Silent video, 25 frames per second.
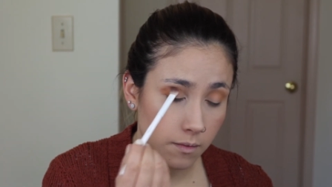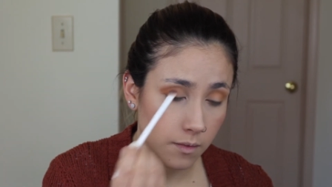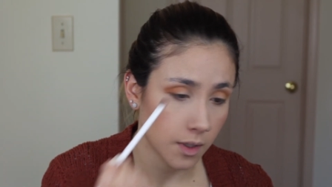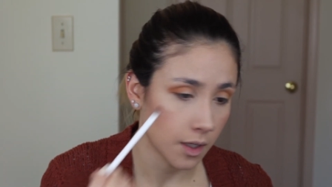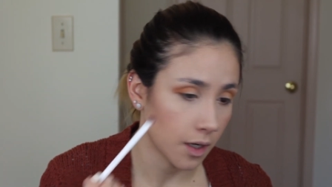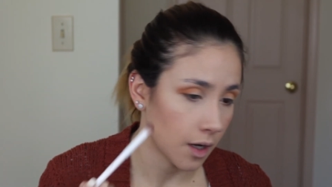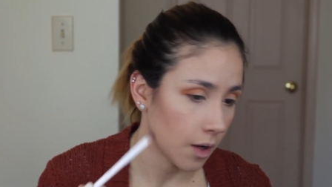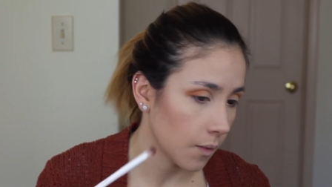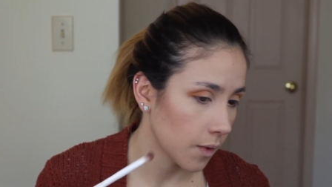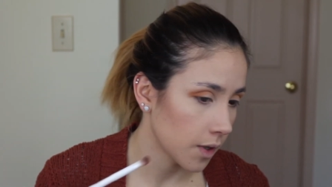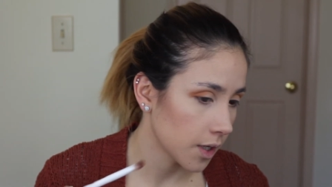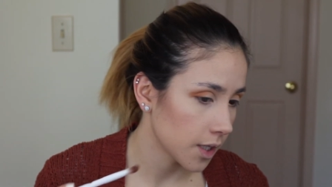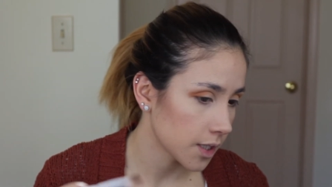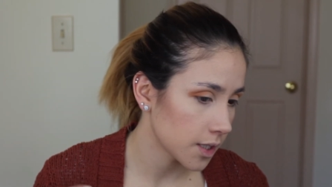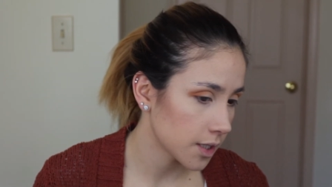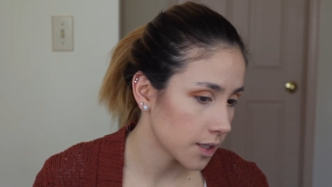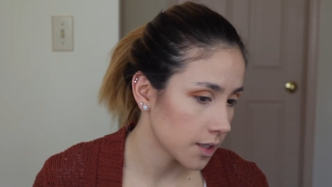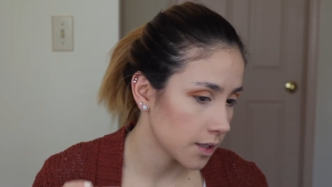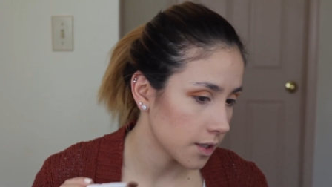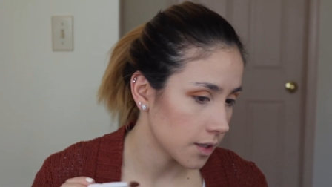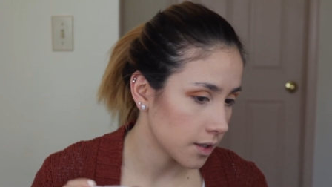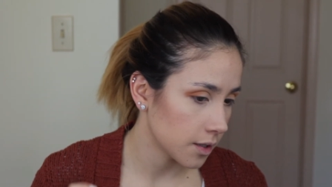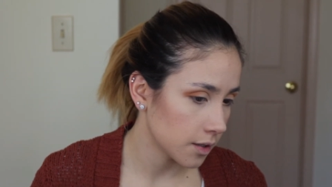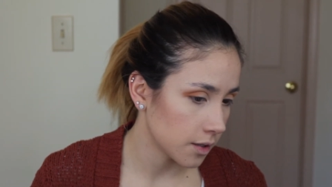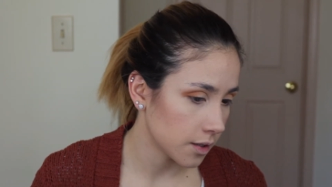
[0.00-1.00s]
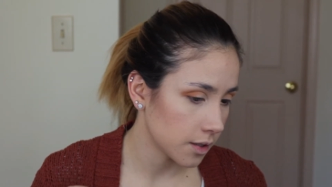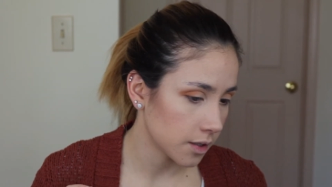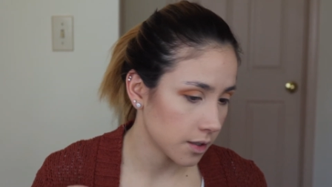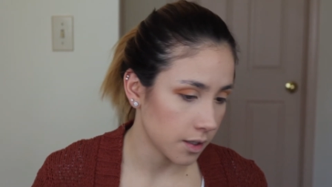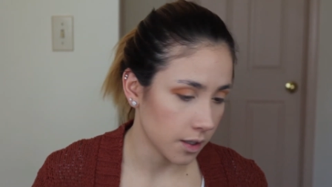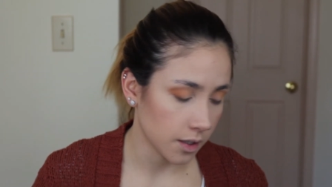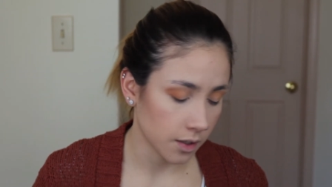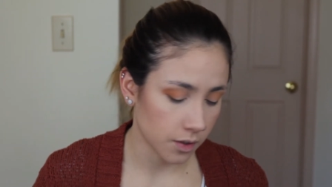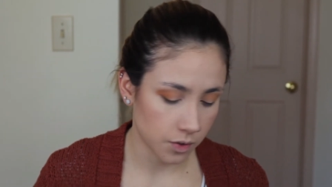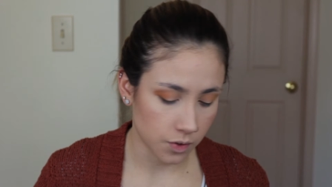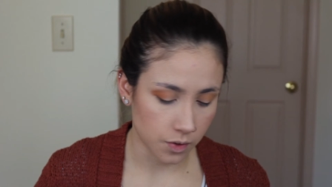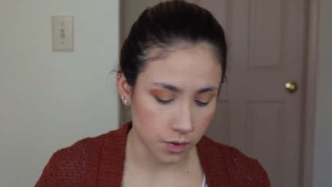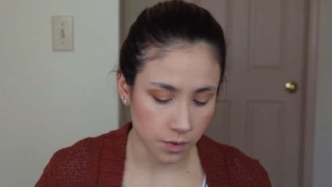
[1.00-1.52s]
And I want to
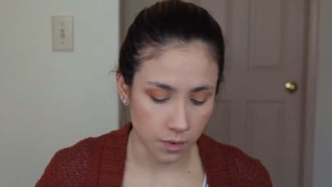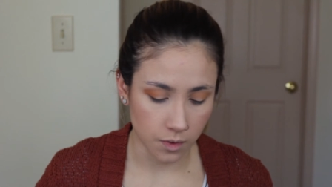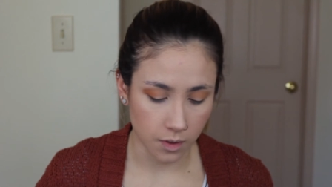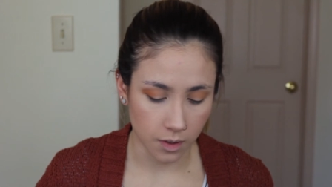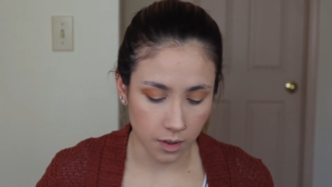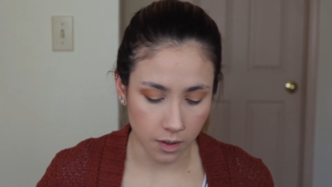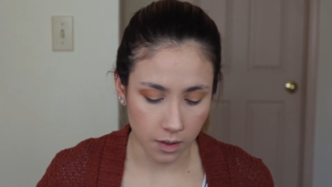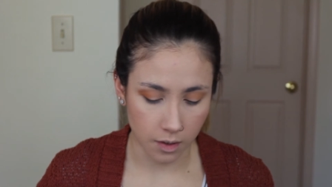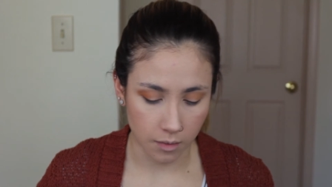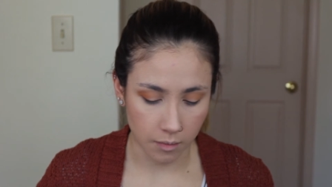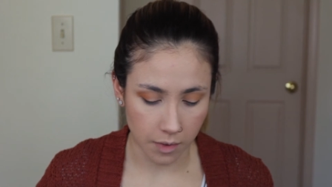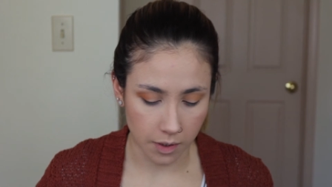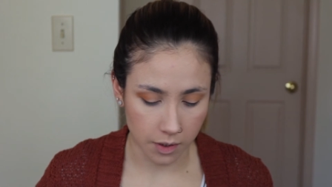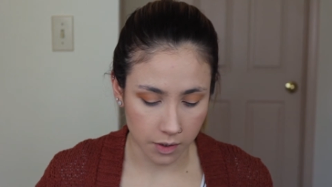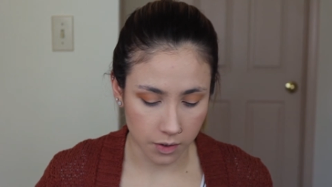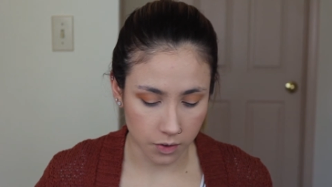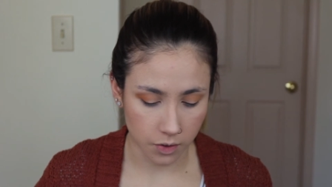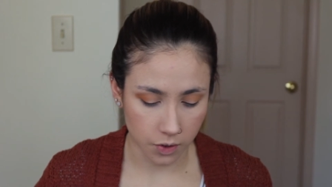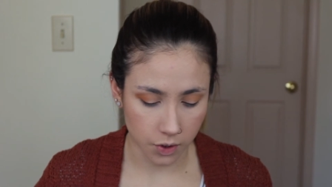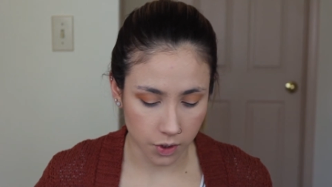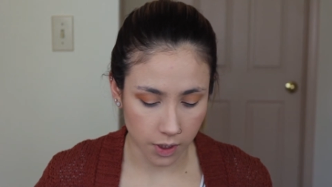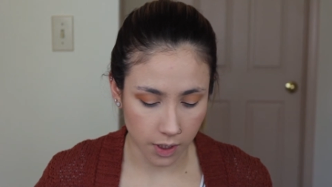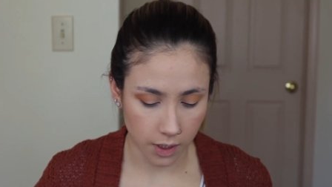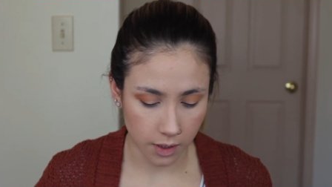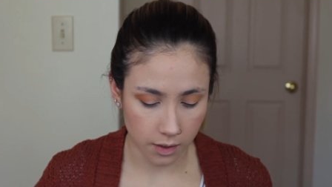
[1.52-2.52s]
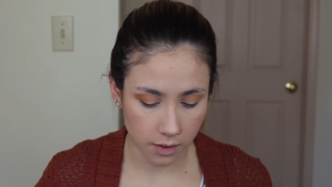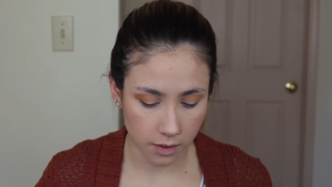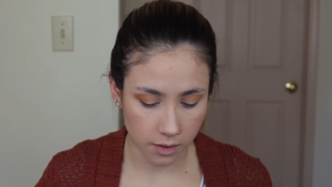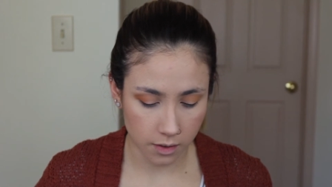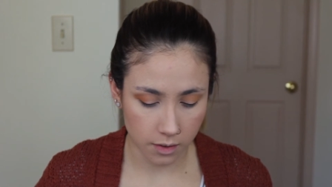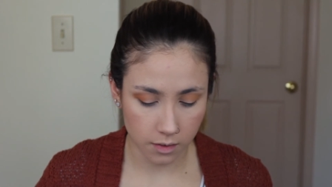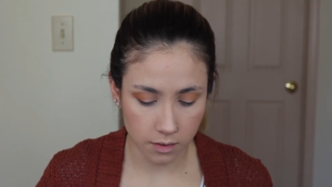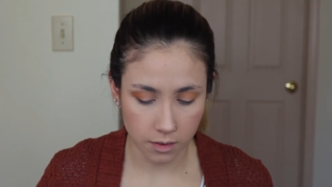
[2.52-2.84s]
stick to the mustard shades,